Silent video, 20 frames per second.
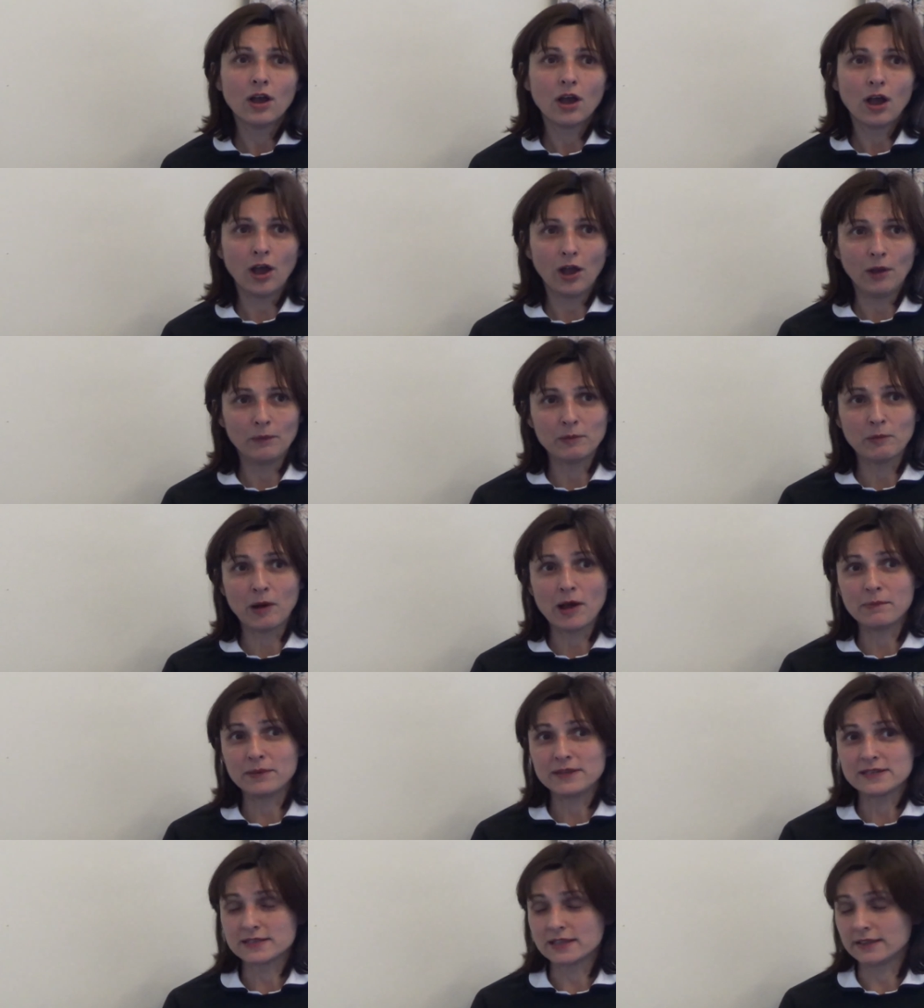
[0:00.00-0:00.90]
It might
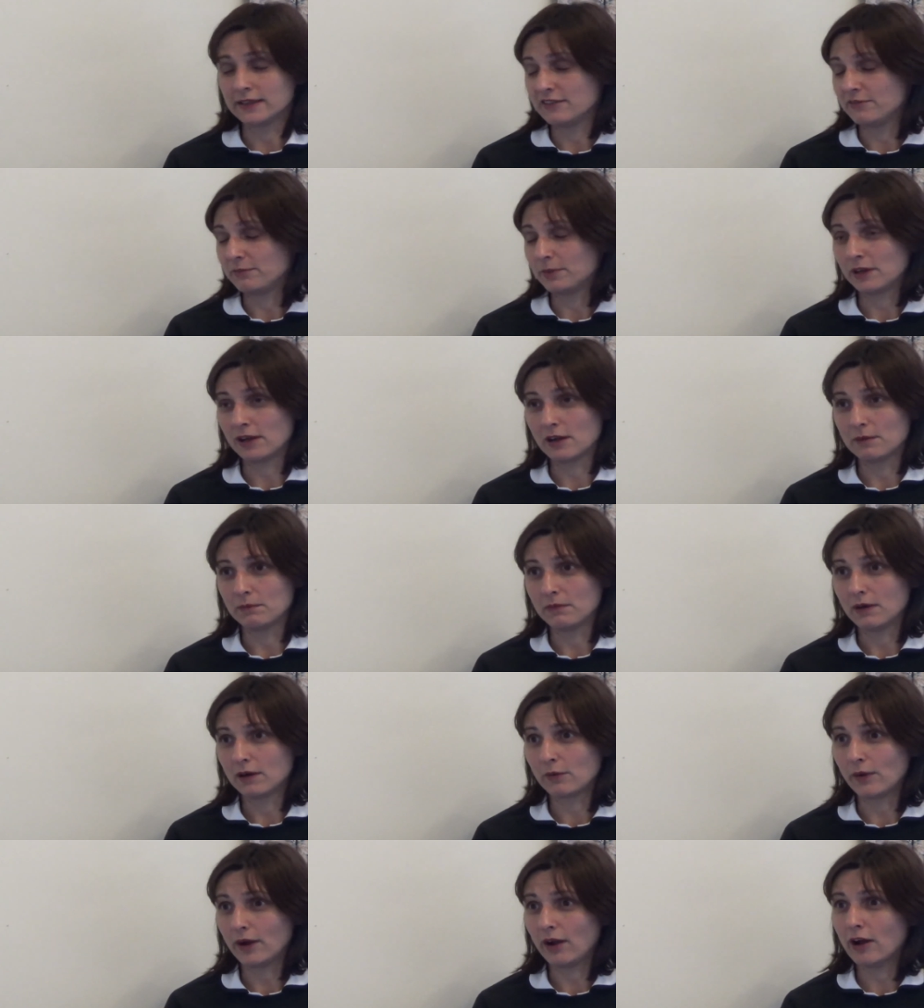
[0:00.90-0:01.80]
be that they've
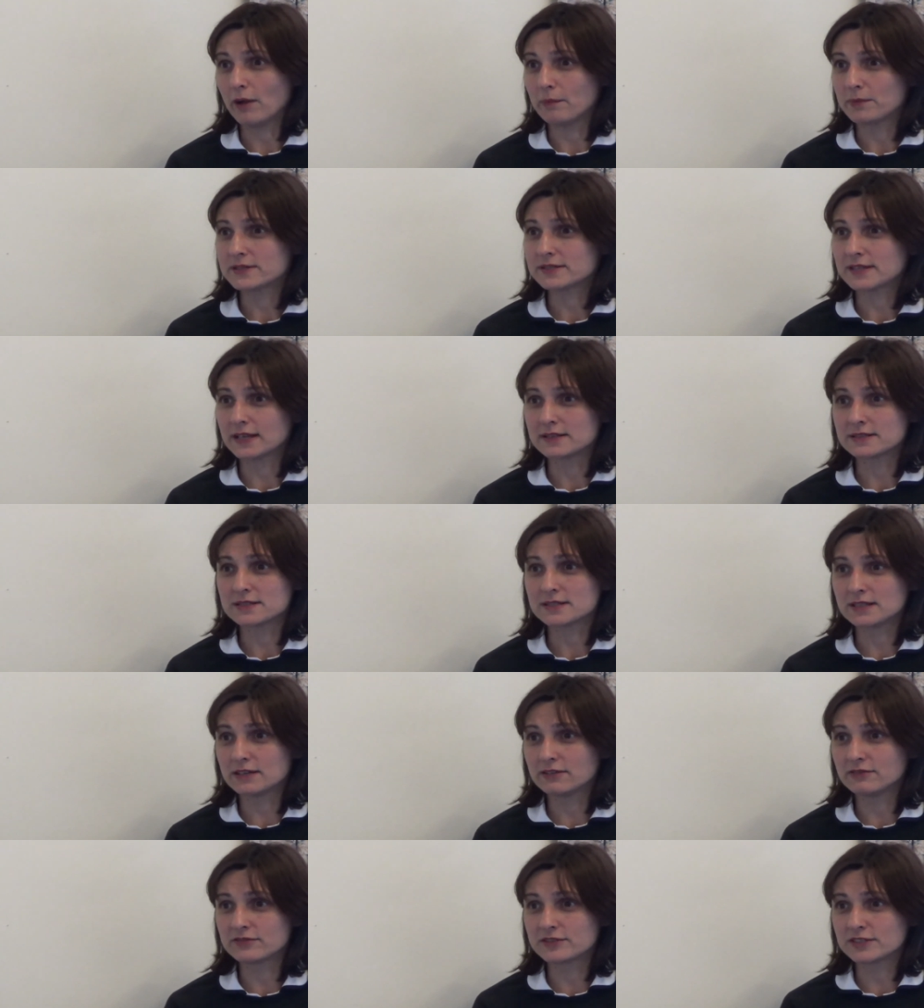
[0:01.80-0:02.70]
become quite
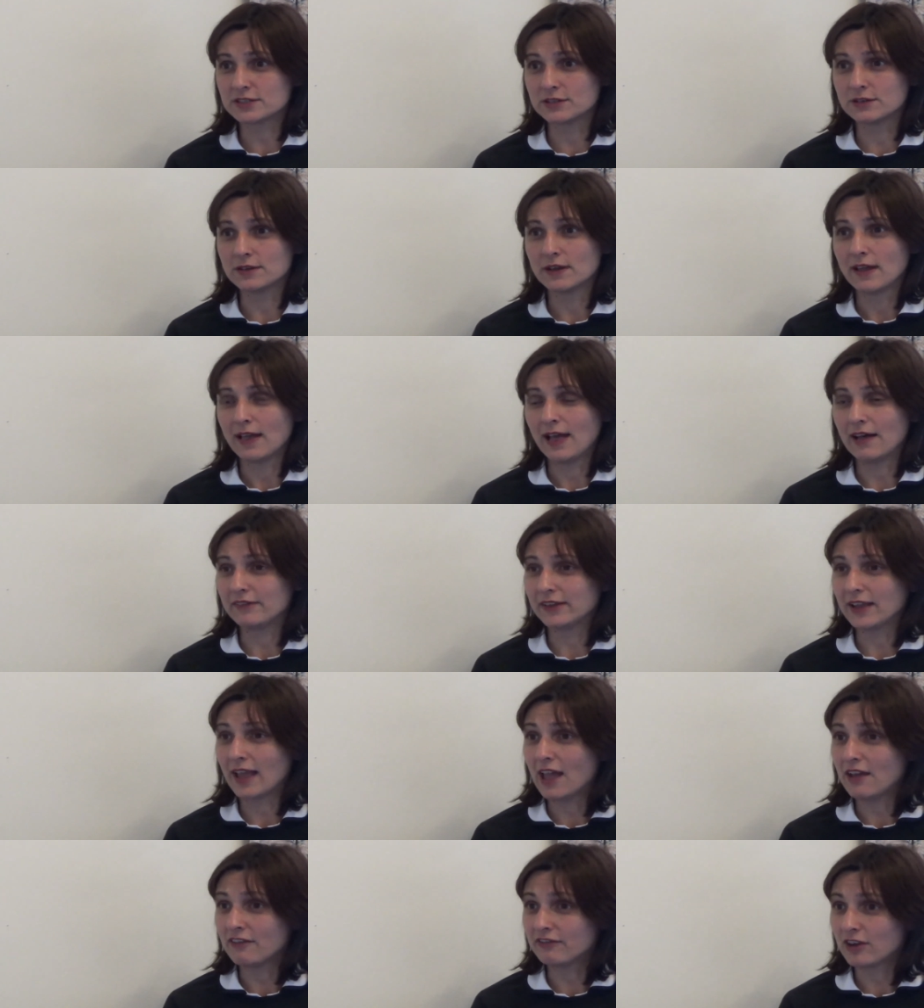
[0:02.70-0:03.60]
hypersensitive to having
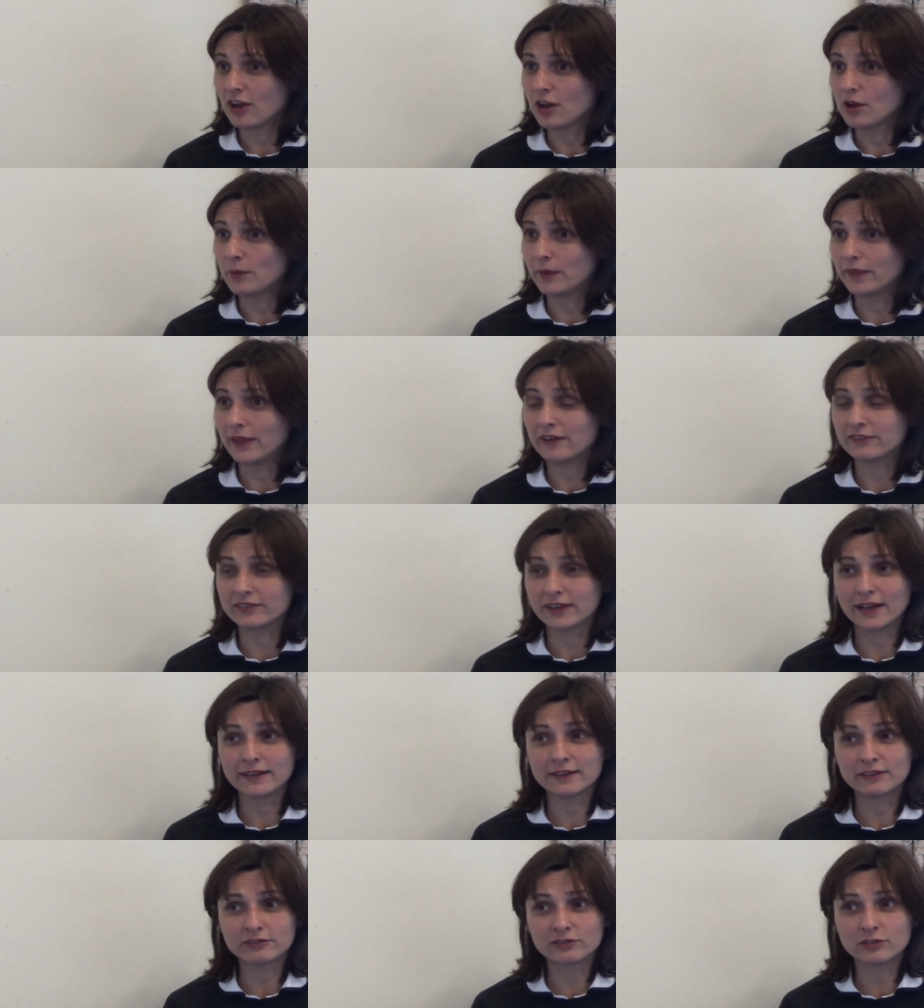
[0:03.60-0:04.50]
airflow when they haven't
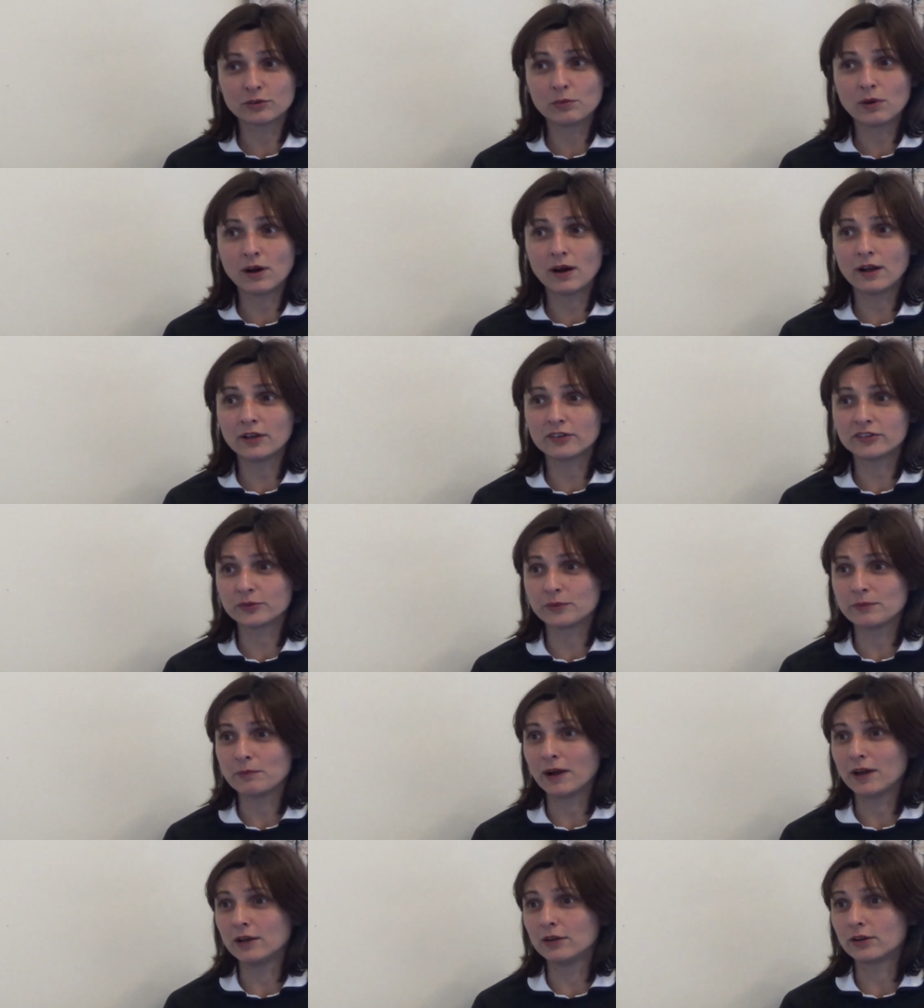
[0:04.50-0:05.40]
had it for a while, so
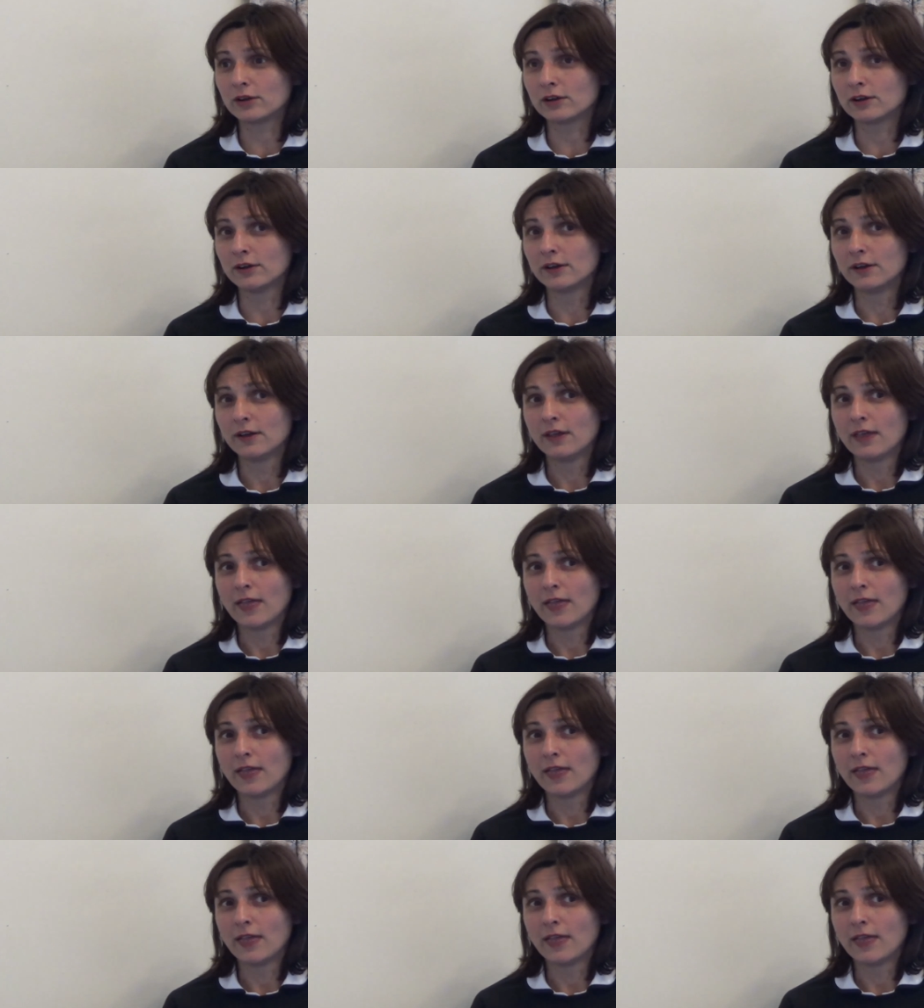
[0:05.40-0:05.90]
we might look at